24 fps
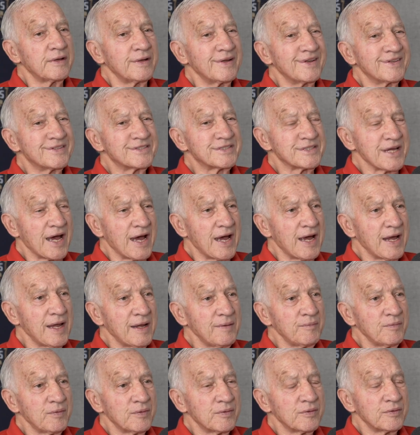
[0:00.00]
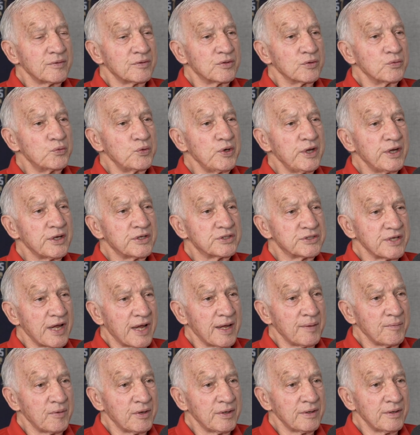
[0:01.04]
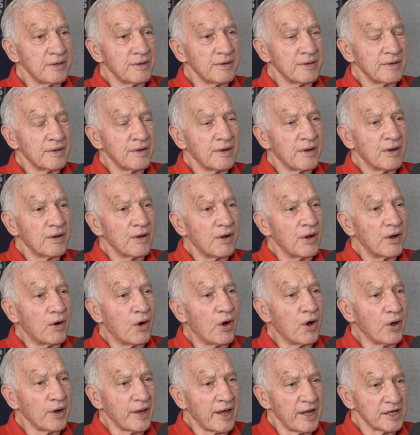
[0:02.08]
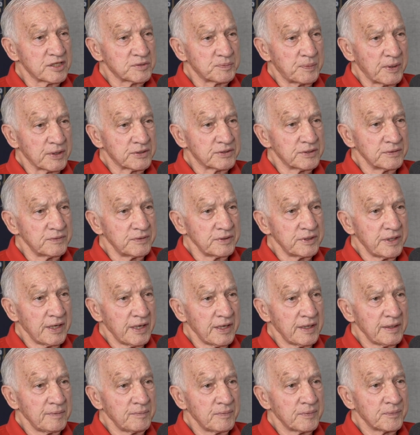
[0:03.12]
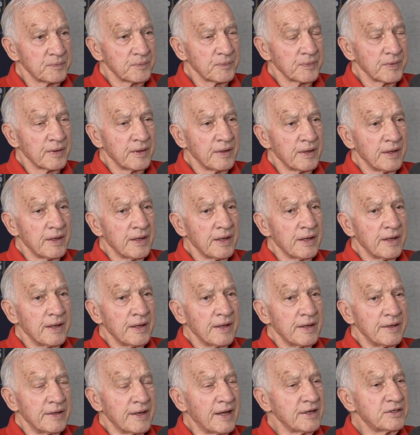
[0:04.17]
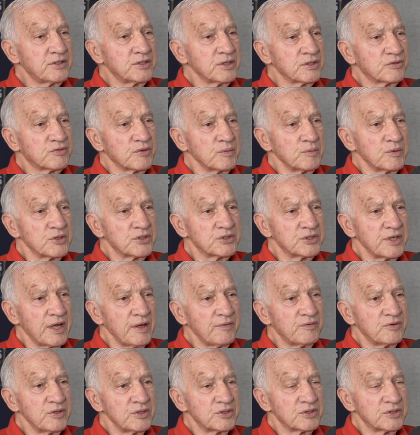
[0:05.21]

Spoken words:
it's time to re-examine all aspects of the game, not just from the safety